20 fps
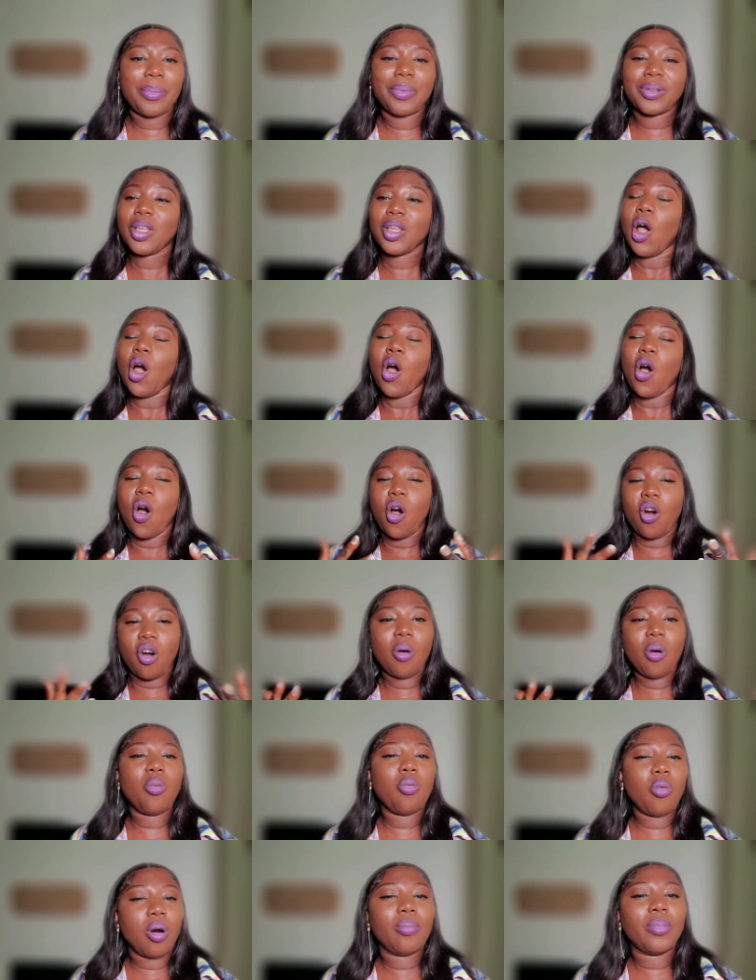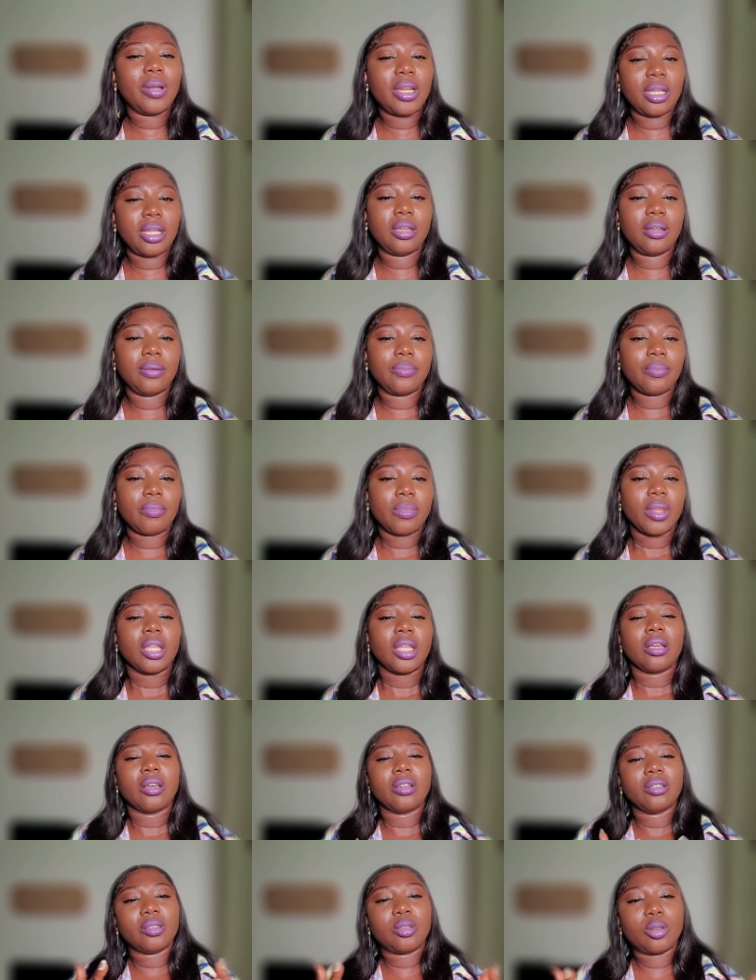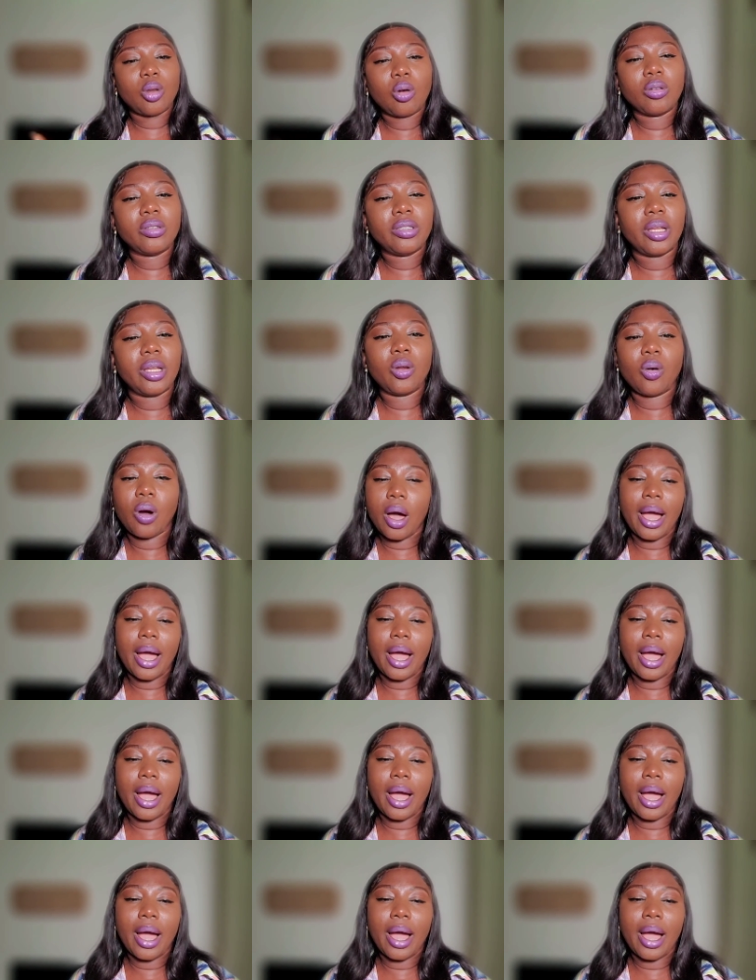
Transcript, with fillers: But Ogom warmly told Nelo,